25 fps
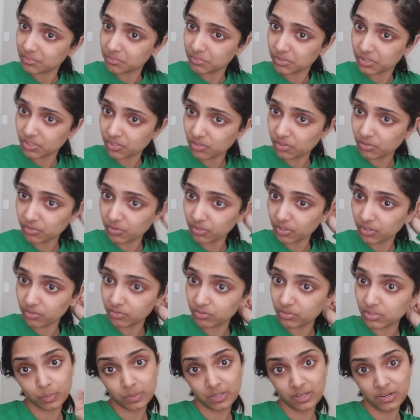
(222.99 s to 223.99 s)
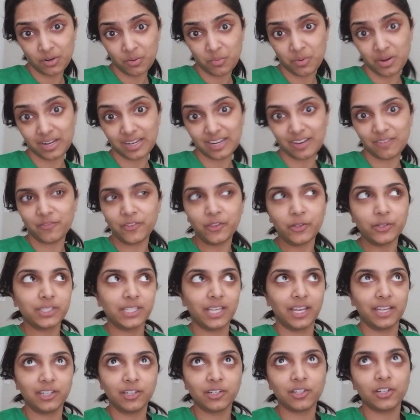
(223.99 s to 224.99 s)
I'm so gross. But you know what? It feels
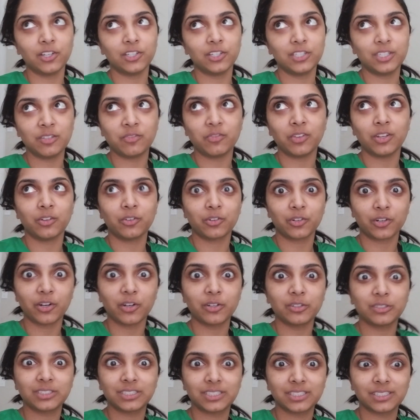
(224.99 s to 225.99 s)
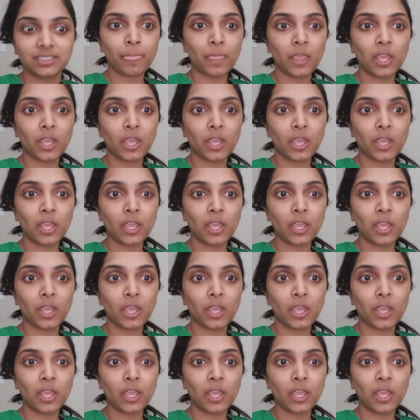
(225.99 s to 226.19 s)
kind of good to feel gross.